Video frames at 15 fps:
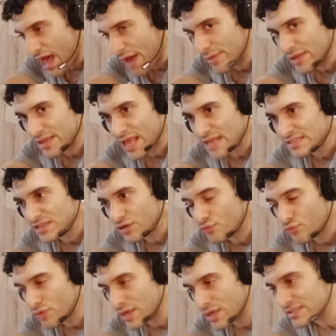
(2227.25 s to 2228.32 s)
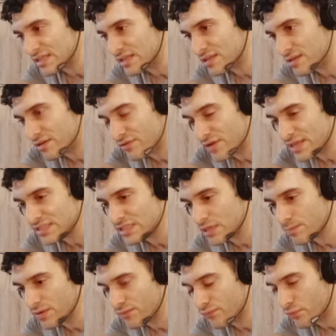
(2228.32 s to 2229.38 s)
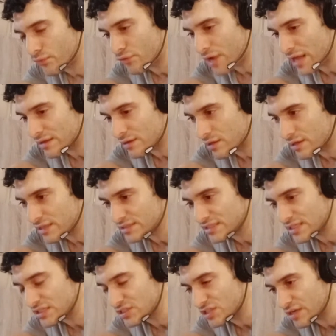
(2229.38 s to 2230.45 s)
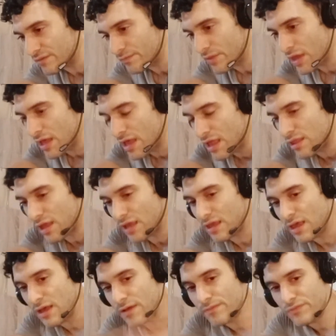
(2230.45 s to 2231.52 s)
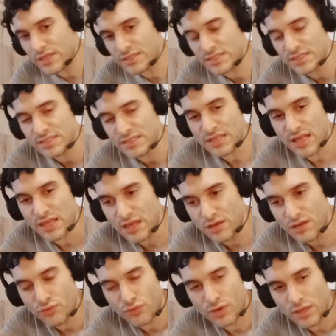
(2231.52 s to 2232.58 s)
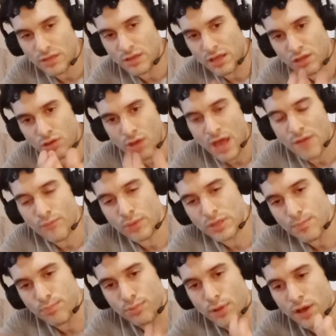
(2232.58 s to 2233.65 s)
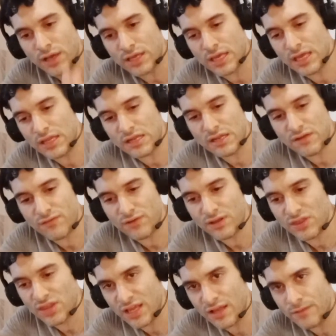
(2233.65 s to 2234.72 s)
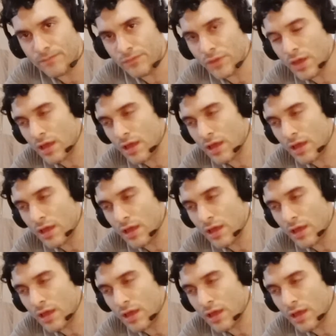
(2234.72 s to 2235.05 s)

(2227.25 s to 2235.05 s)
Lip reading: I mean, that's a recipe for radicalization. Like, this is like you have with the blockade and everything.